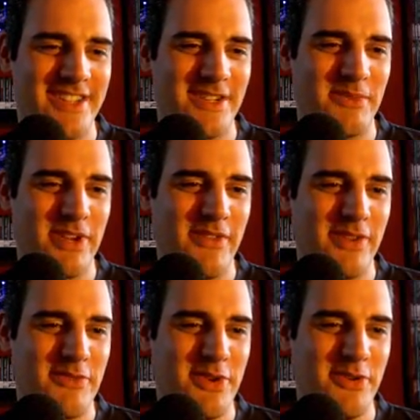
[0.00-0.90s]
So I'm
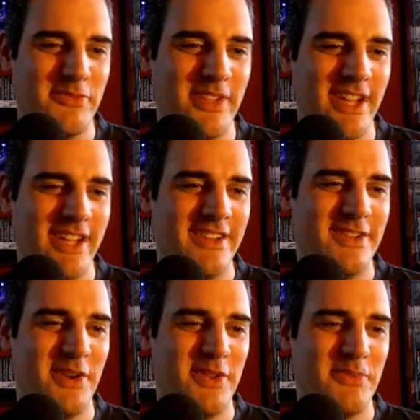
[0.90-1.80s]
giving room there,
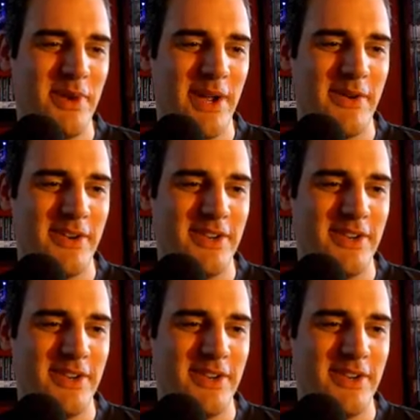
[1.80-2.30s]
not on the power,